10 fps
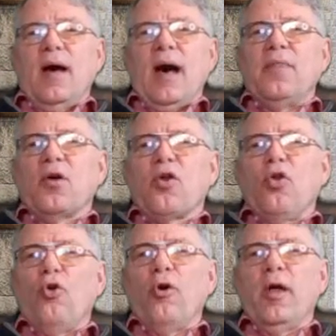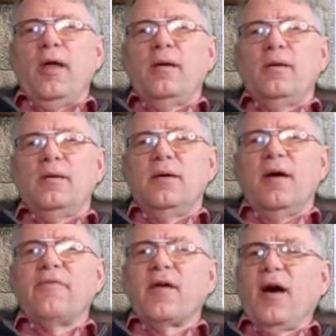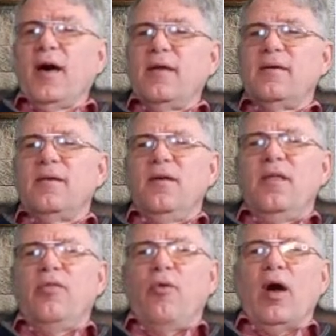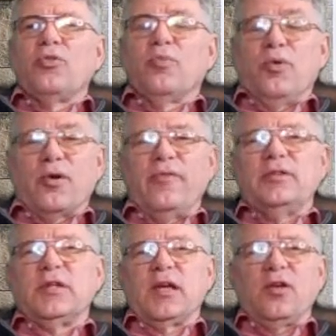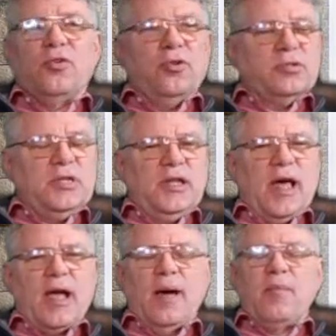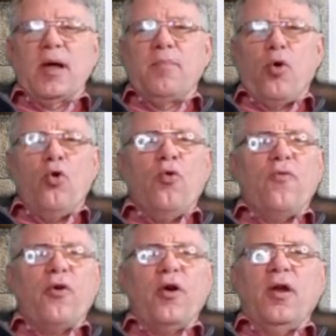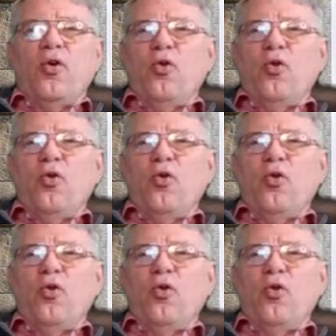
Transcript: on the glory of God throughout the book of Ezekiel. You'll see that coming up over and